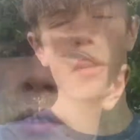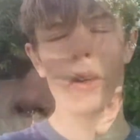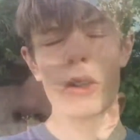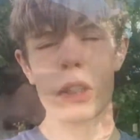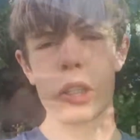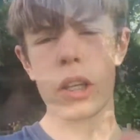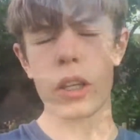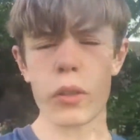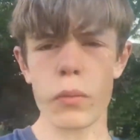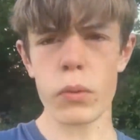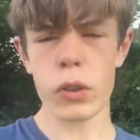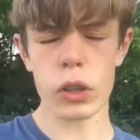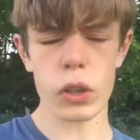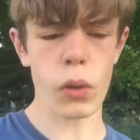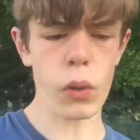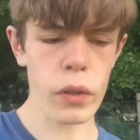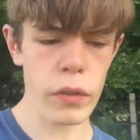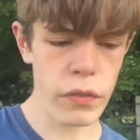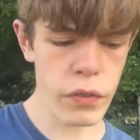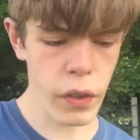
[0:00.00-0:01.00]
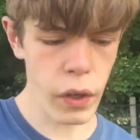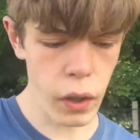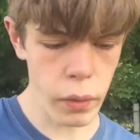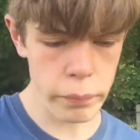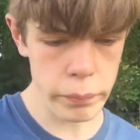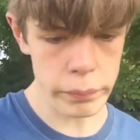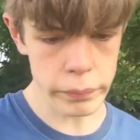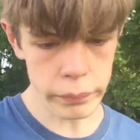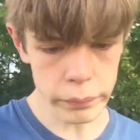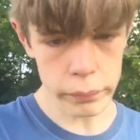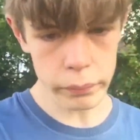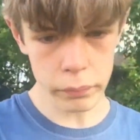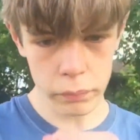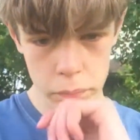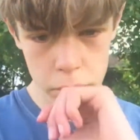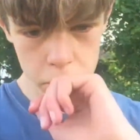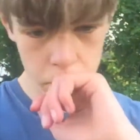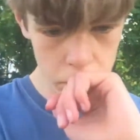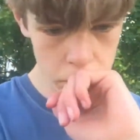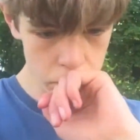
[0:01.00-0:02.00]
to Cuttlebrook Koi Farm
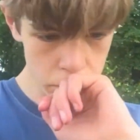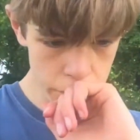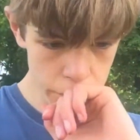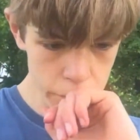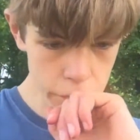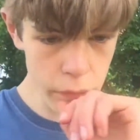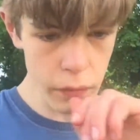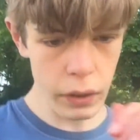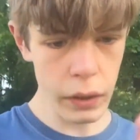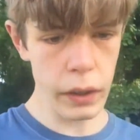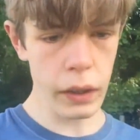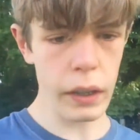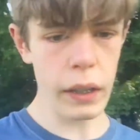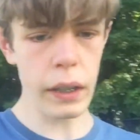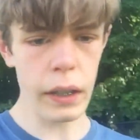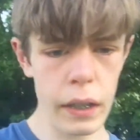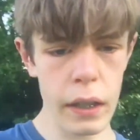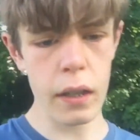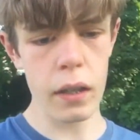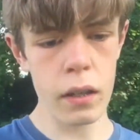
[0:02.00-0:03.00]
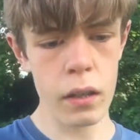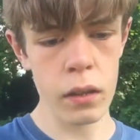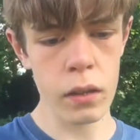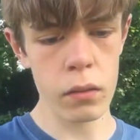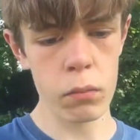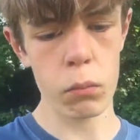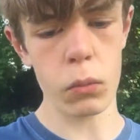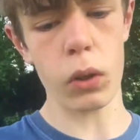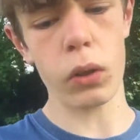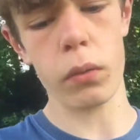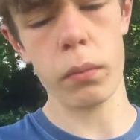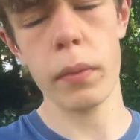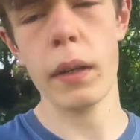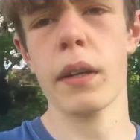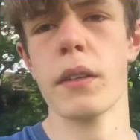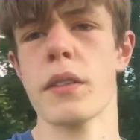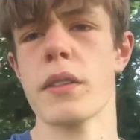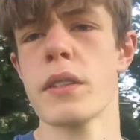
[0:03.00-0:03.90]
in, well, that's